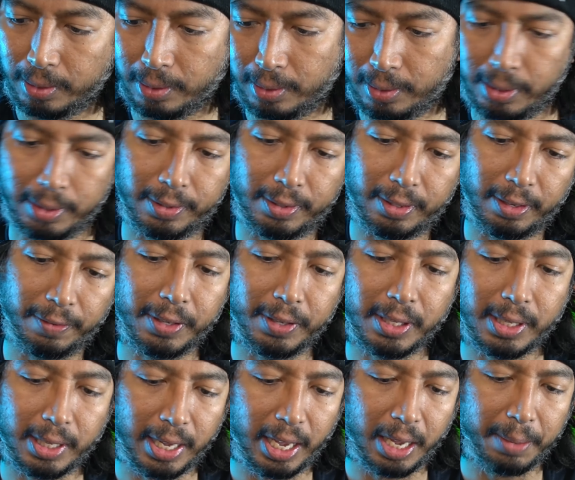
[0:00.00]
if it's
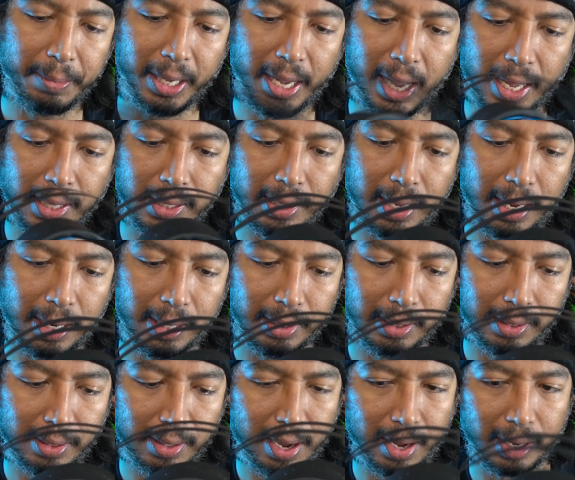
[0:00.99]
a gaming headset,
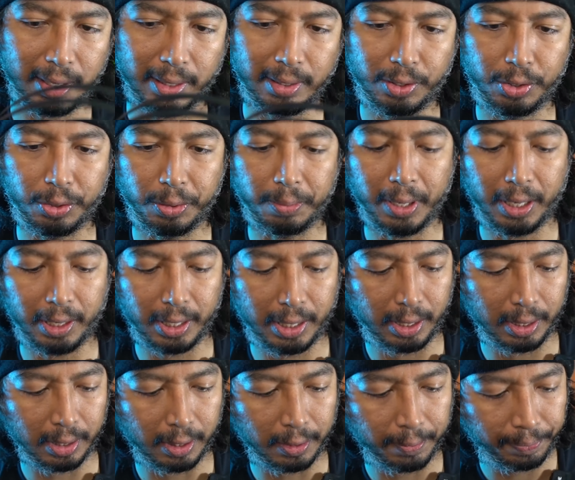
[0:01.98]
it's not too big a
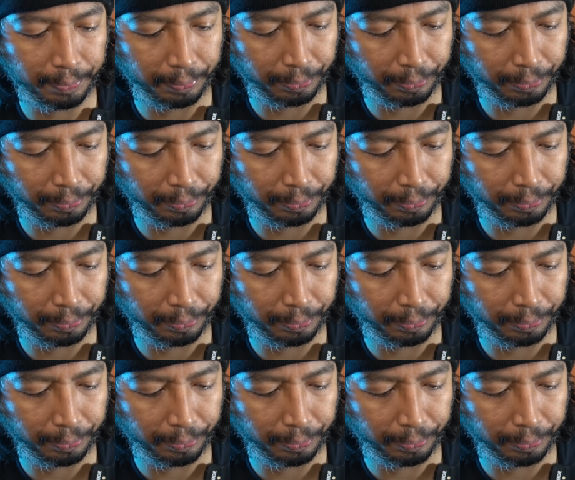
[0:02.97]
deal.